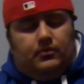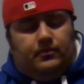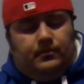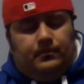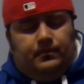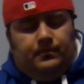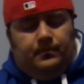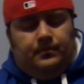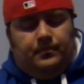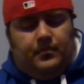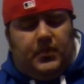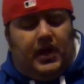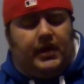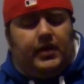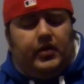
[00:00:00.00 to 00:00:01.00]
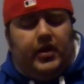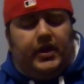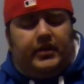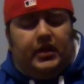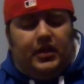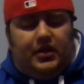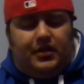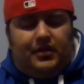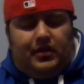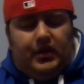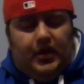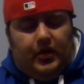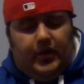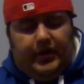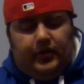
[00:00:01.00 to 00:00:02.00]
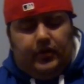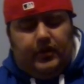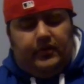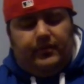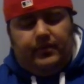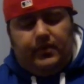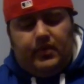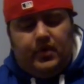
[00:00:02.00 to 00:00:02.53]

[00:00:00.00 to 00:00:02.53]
But I can crank this, anywhere